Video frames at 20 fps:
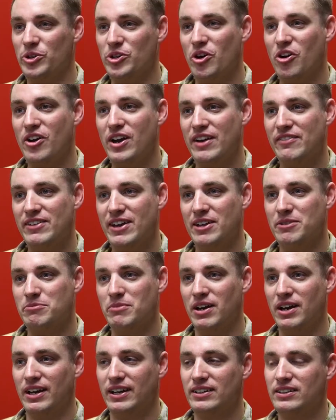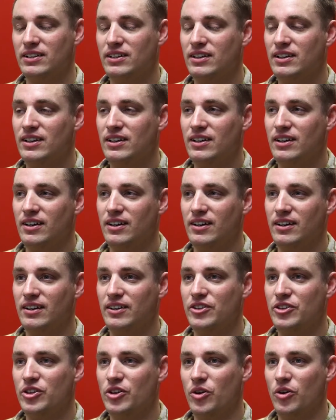we all have that in mind.
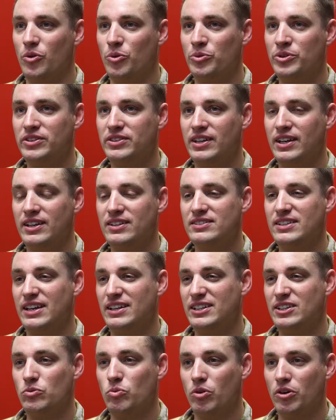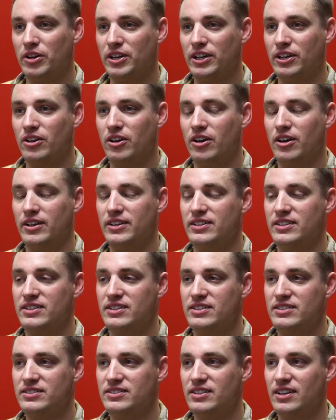The only things that need working on
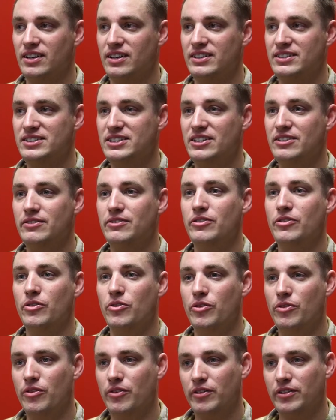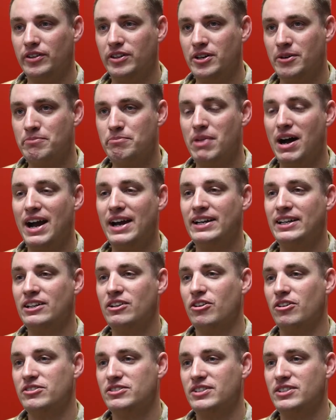is combining our